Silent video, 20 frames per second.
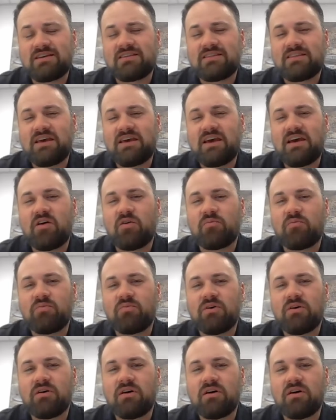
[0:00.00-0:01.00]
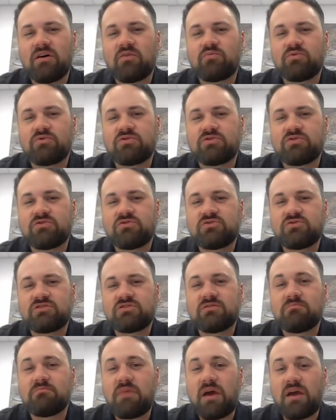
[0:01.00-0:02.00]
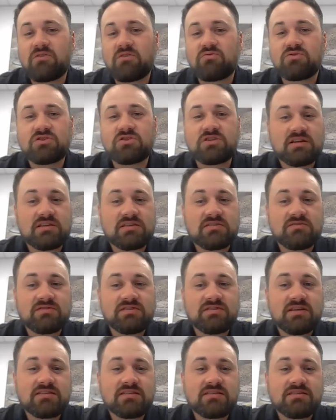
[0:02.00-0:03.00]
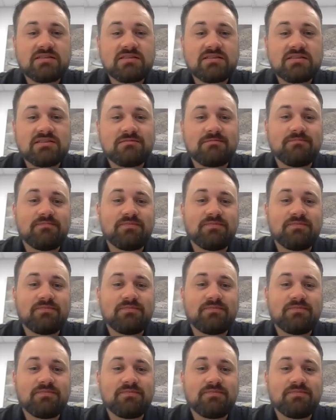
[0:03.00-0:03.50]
that help reduce manual checks of sensors